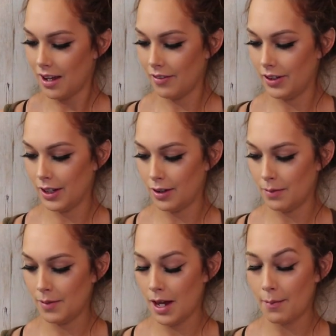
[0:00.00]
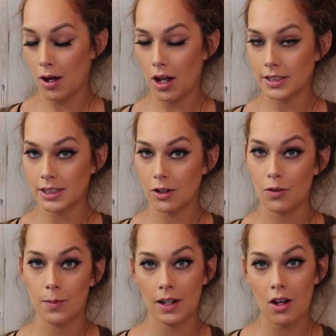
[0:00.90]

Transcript: of him. I'm also been